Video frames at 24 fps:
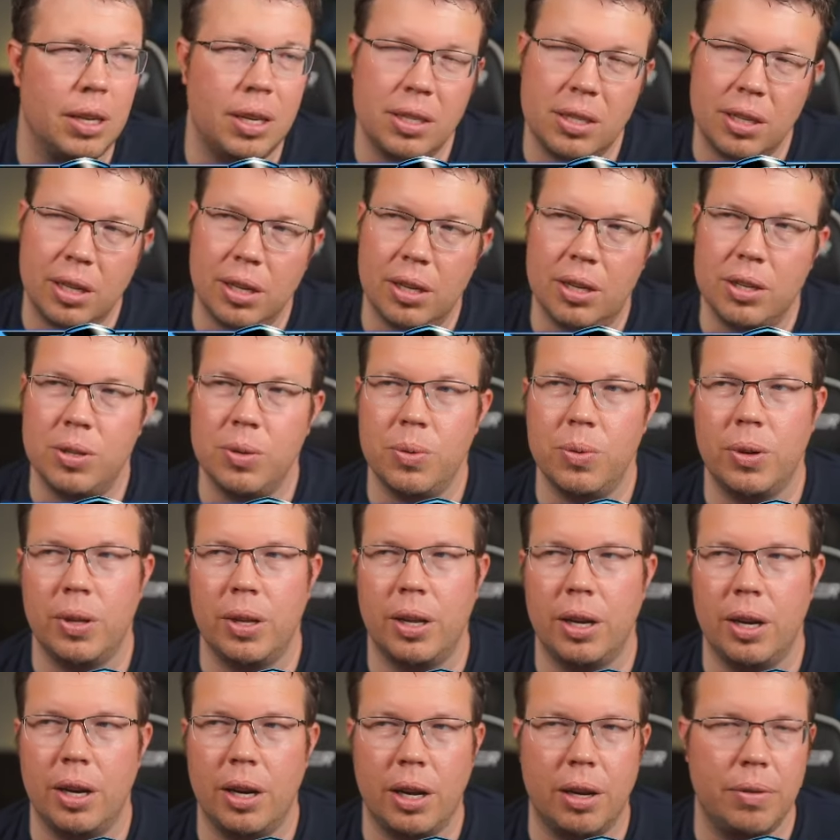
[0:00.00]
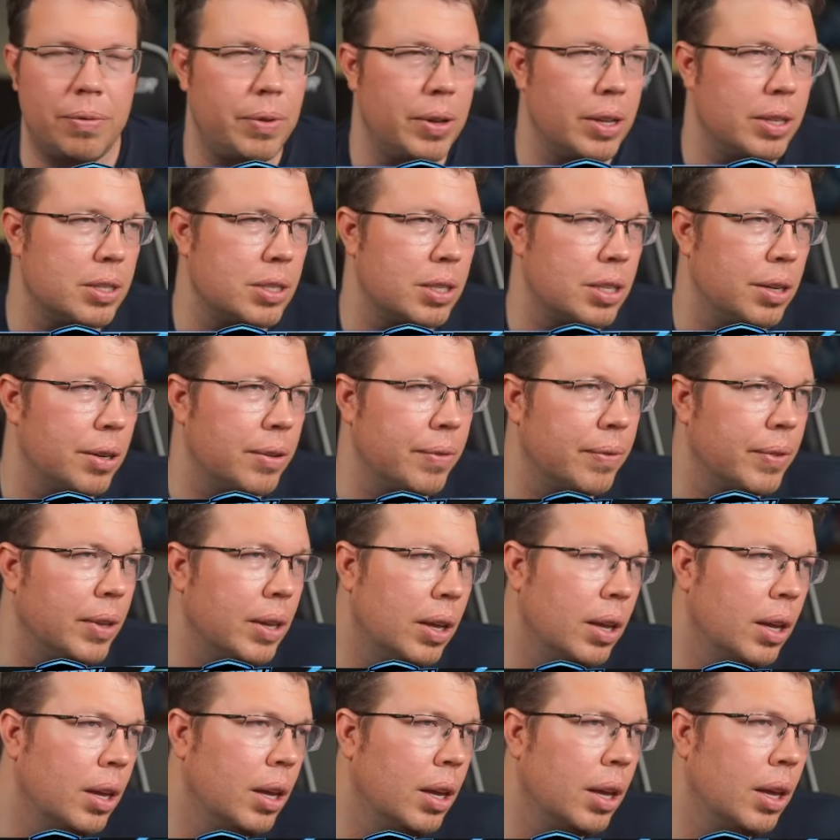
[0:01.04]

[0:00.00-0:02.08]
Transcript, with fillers: He is a good tool on offense, though.